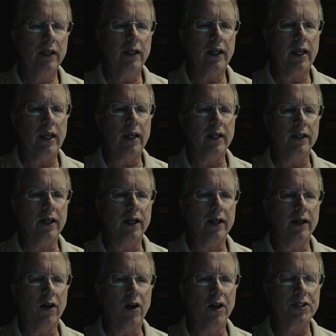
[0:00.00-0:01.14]
And
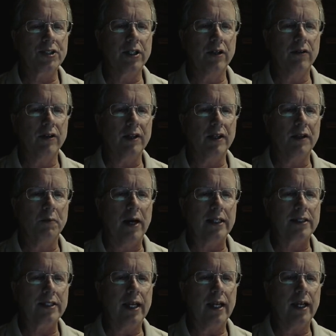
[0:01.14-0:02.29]
also in
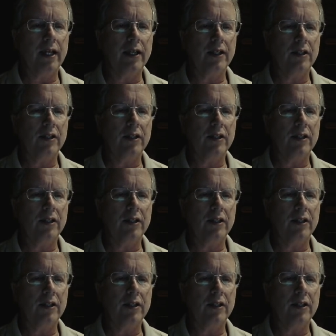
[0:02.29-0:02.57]
Mate,